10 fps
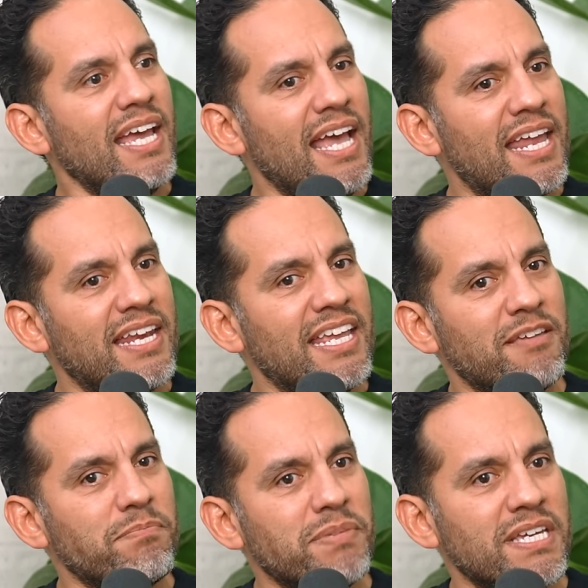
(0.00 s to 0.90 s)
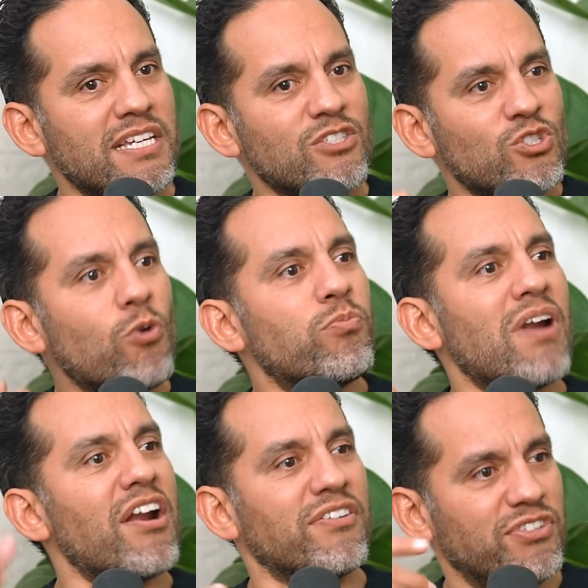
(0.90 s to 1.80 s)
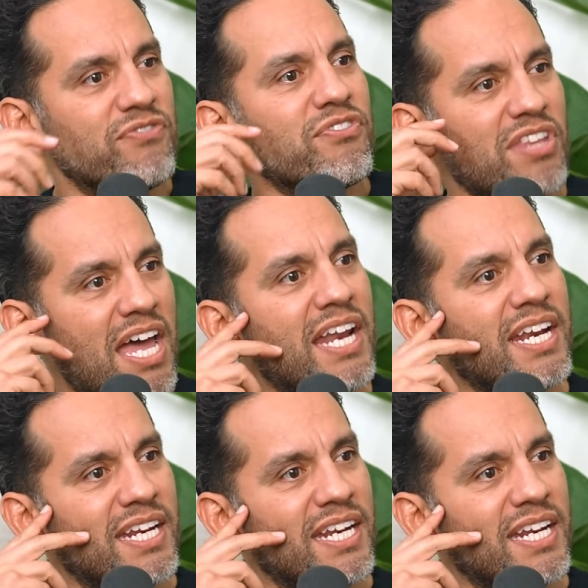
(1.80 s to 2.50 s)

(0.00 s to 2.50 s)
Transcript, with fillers: and him being so proud of you for that.